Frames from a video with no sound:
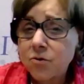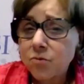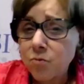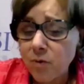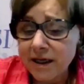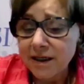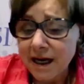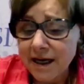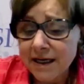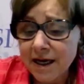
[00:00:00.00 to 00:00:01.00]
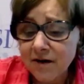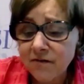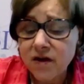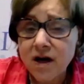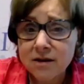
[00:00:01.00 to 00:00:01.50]
when I
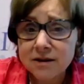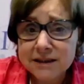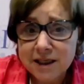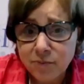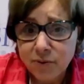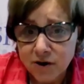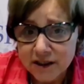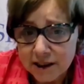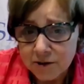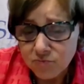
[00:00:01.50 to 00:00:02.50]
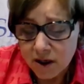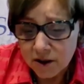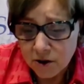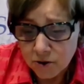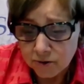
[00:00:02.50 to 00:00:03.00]
have the holiday party in
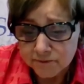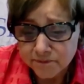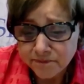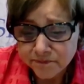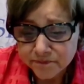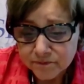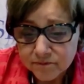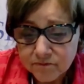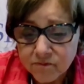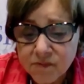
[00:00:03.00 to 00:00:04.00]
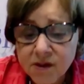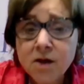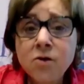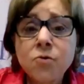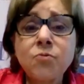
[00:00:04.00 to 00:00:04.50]
my home,
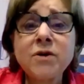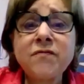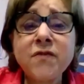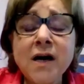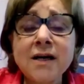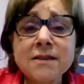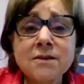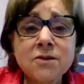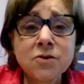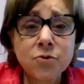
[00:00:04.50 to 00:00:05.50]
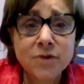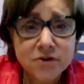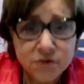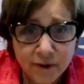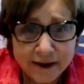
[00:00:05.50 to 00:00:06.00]
we find who
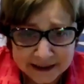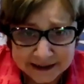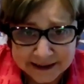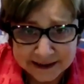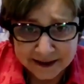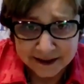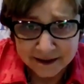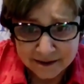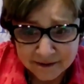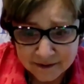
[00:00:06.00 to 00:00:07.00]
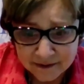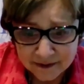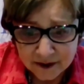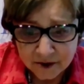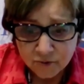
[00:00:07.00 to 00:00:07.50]
is waitlisted,
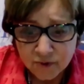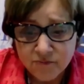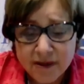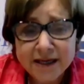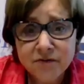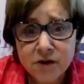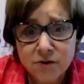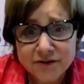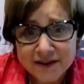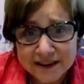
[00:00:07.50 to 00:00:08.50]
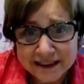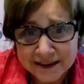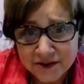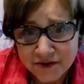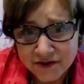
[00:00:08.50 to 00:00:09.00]
we make those
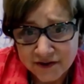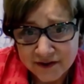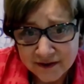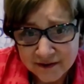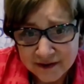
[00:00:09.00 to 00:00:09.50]
lists,